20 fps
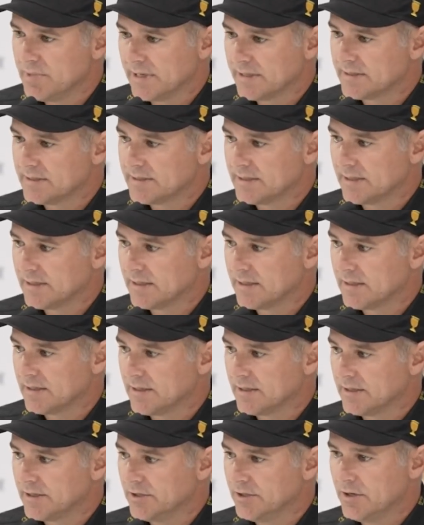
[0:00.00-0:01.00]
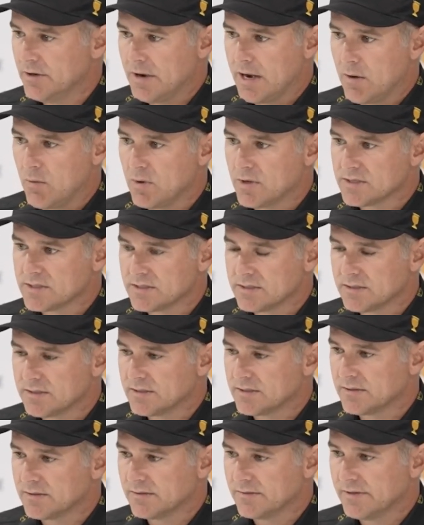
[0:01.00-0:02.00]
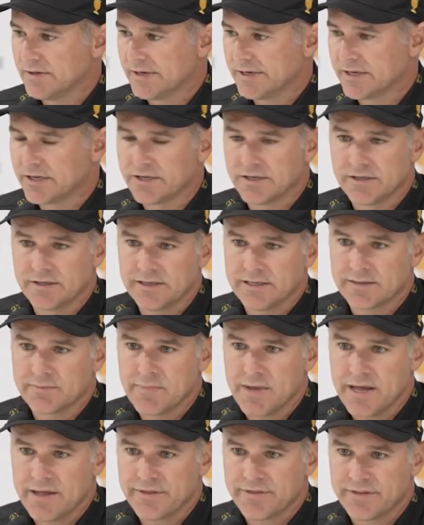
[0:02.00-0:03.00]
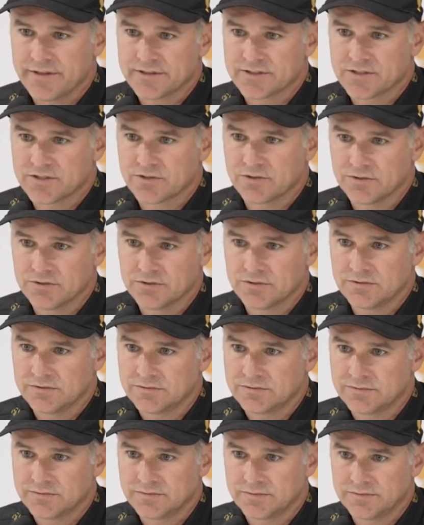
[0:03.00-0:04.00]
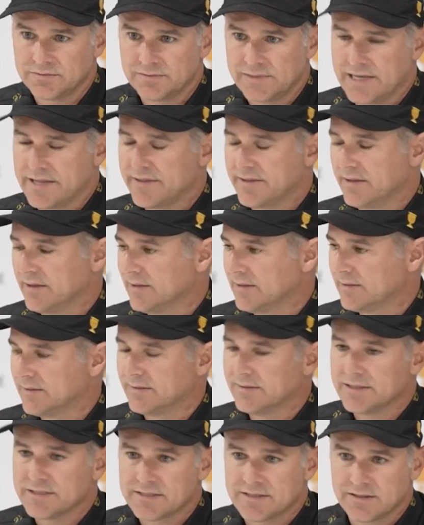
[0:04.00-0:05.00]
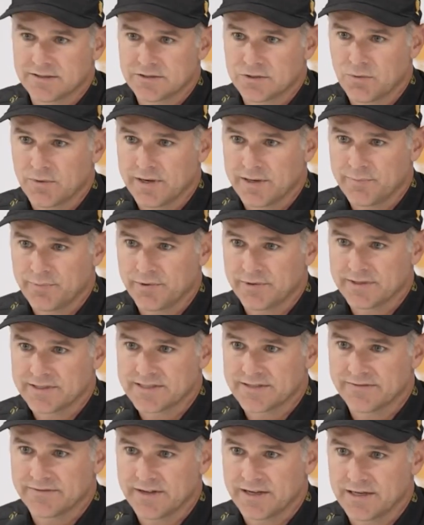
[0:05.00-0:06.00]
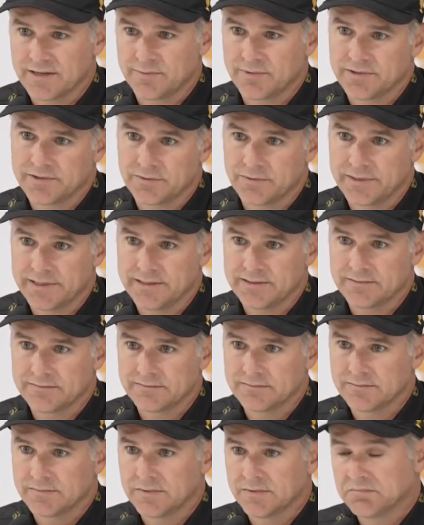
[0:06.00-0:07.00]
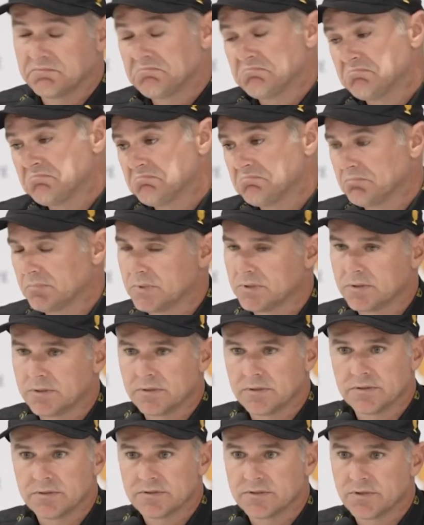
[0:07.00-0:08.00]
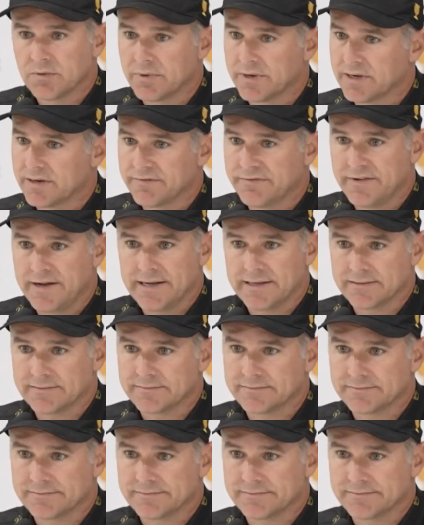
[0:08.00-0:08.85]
But, you know, I wasn't very good at math at school. I think there's still 20 points available to win. So we're going to fight.